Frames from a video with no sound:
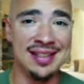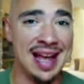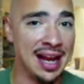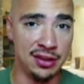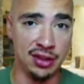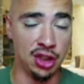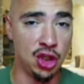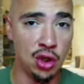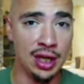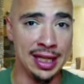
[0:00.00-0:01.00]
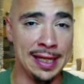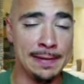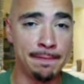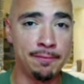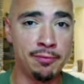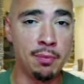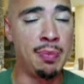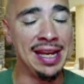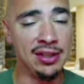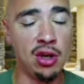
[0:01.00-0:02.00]
not a security
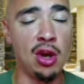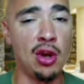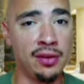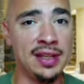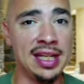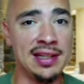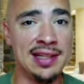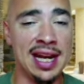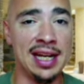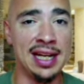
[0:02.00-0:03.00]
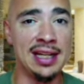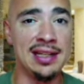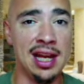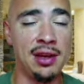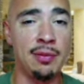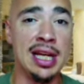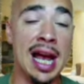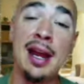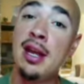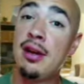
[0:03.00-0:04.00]
based on all of the insight and intel that we
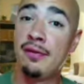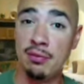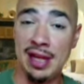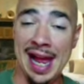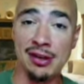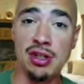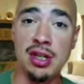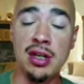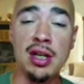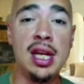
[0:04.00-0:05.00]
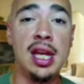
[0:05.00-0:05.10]
got from last year.